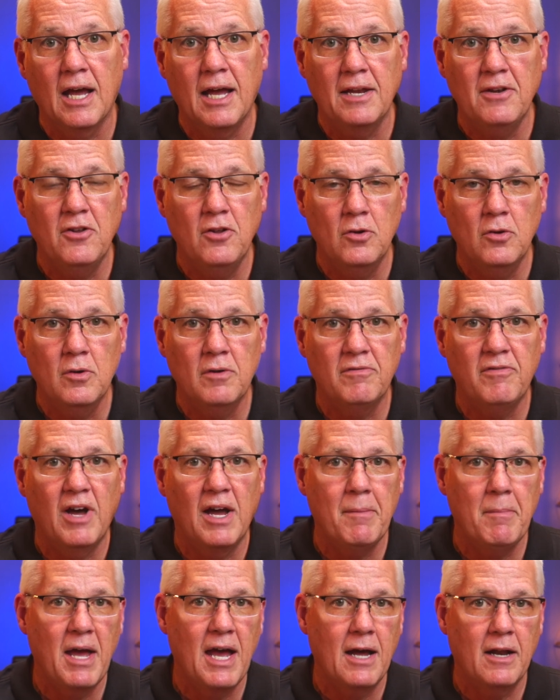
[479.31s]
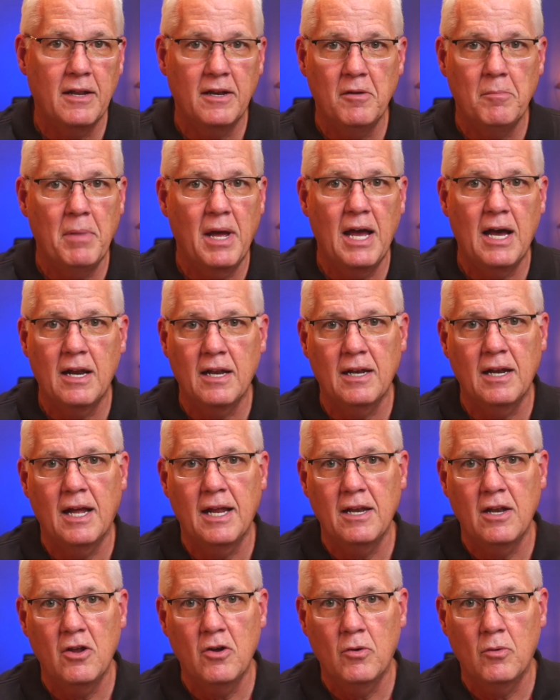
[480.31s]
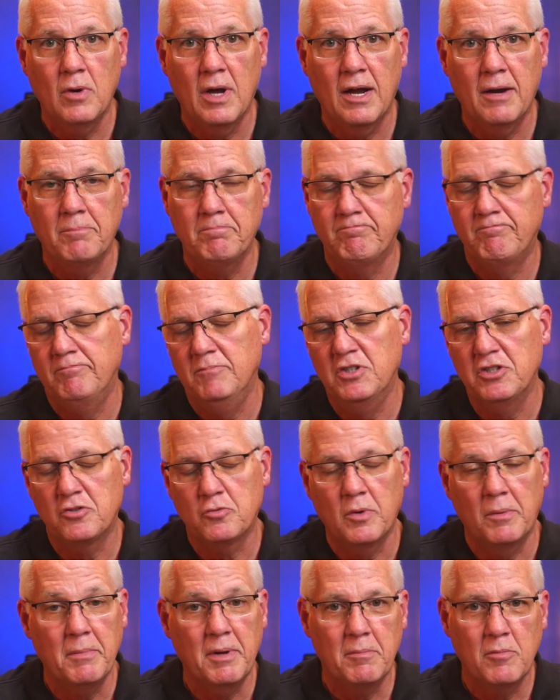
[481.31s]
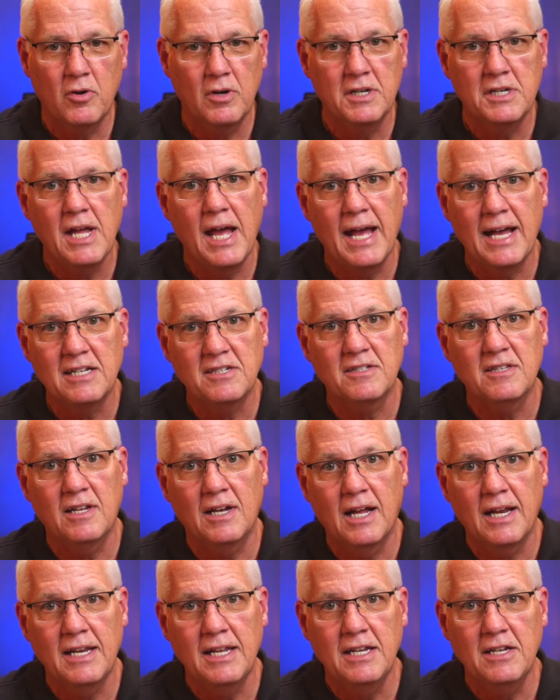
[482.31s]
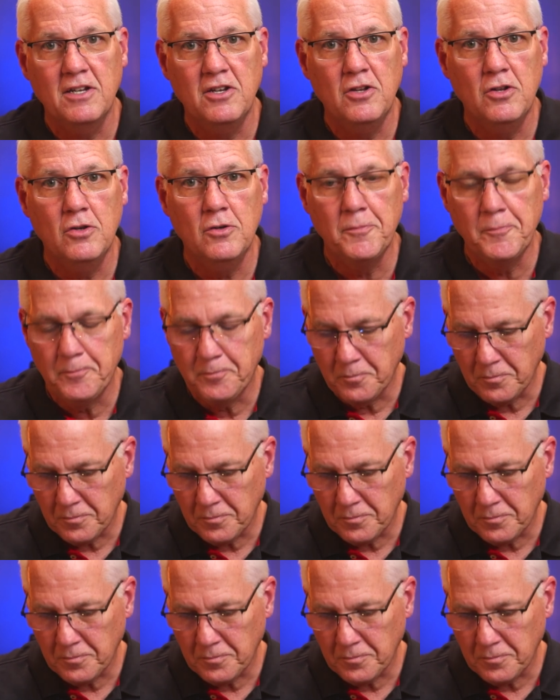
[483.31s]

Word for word: I do. If I'm out and about and I know I just remember a task that I need to do,